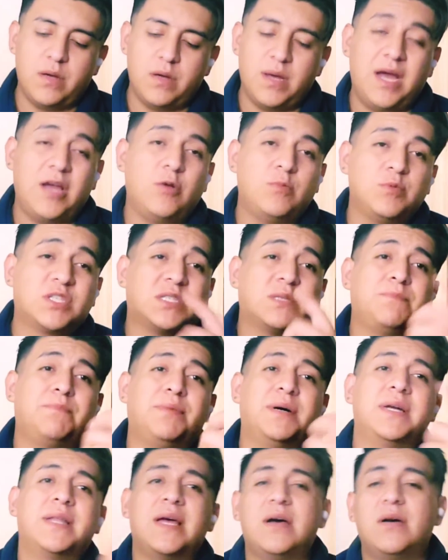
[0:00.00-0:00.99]
I almost
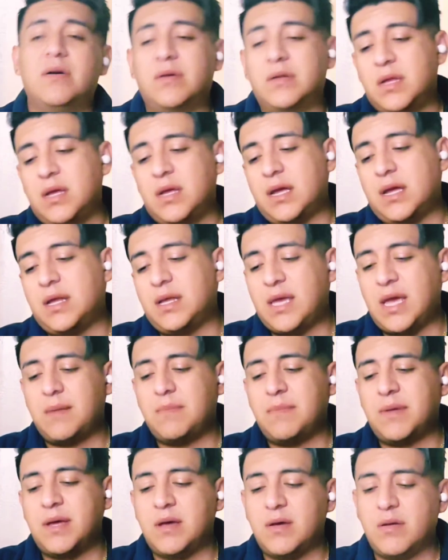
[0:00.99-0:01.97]
spun out and
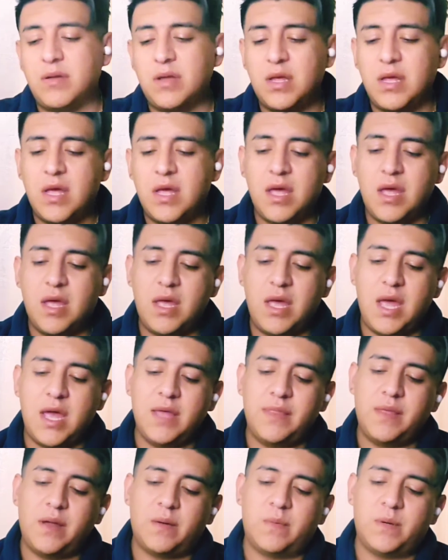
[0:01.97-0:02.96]
came down.
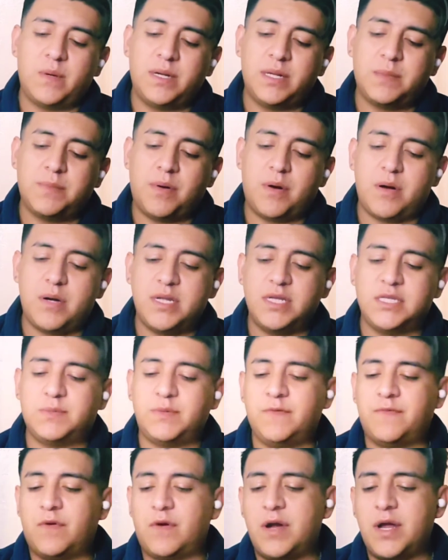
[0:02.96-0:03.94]
And the ironic part is,
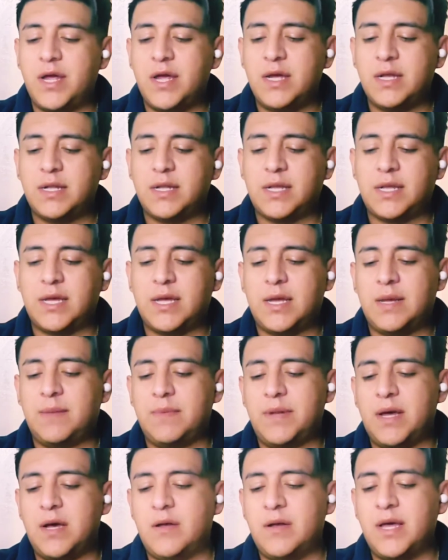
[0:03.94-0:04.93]
before I
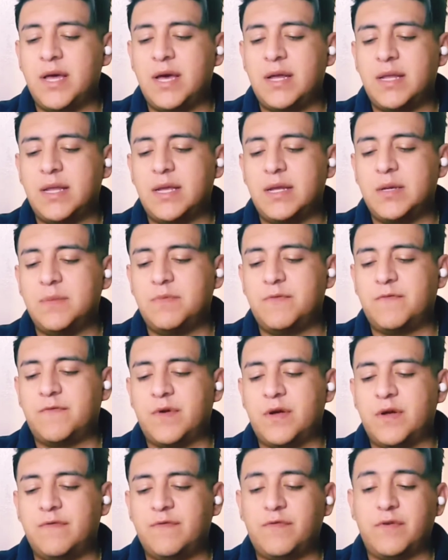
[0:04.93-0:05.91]
came down, I had to hit up a
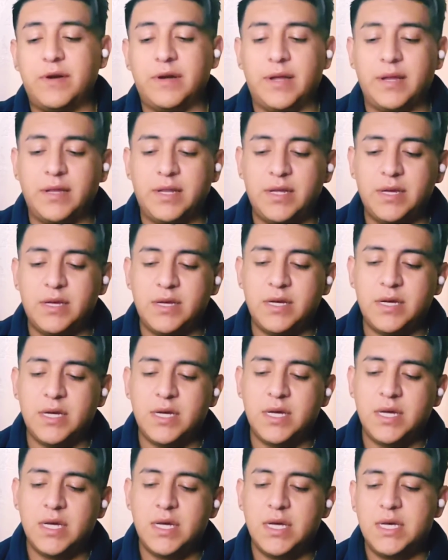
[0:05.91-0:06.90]
friend for an idea.
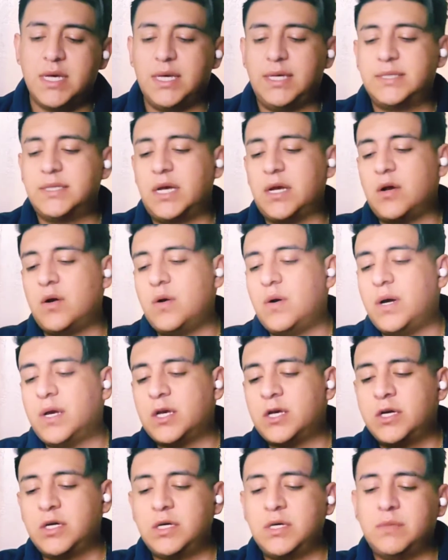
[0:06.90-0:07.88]
He's like, oh, I
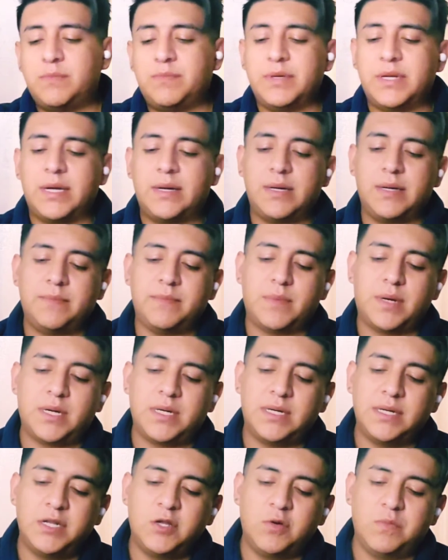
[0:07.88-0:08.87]
could, but I'm
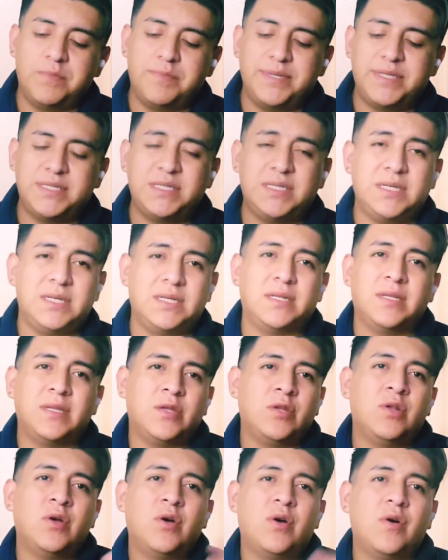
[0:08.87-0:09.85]
kind of a little busy
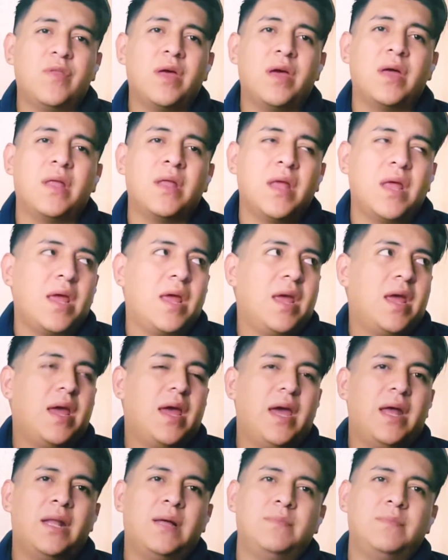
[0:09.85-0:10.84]
and all that.
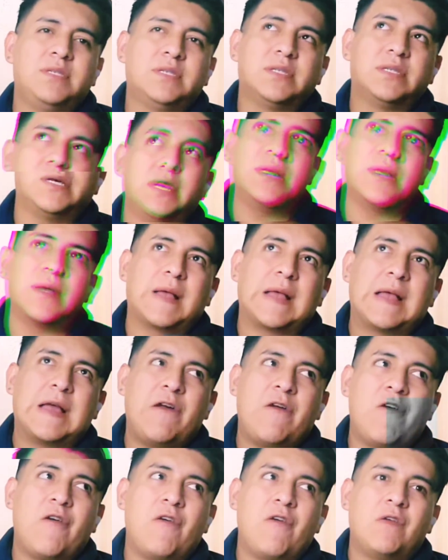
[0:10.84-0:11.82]
And I'm just like,
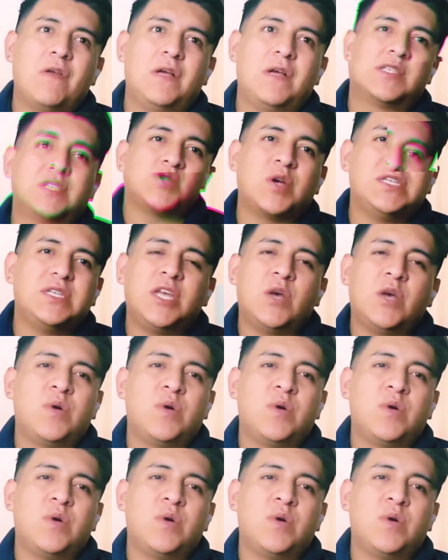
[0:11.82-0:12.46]
that's crazy.